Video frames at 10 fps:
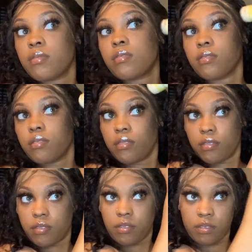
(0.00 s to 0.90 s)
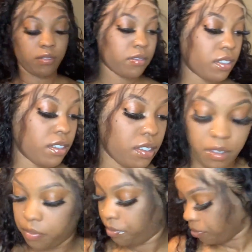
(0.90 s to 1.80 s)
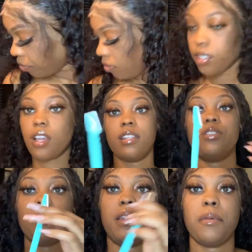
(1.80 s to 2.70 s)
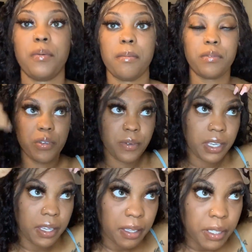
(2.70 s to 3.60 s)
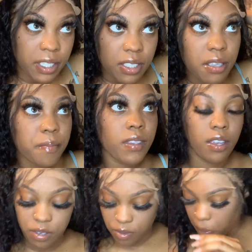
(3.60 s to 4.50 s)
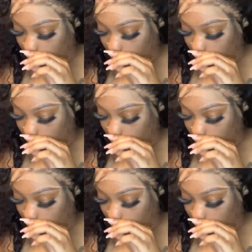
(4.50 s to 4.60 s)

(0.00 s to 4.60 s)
we're gonna get into these baby hairs or not.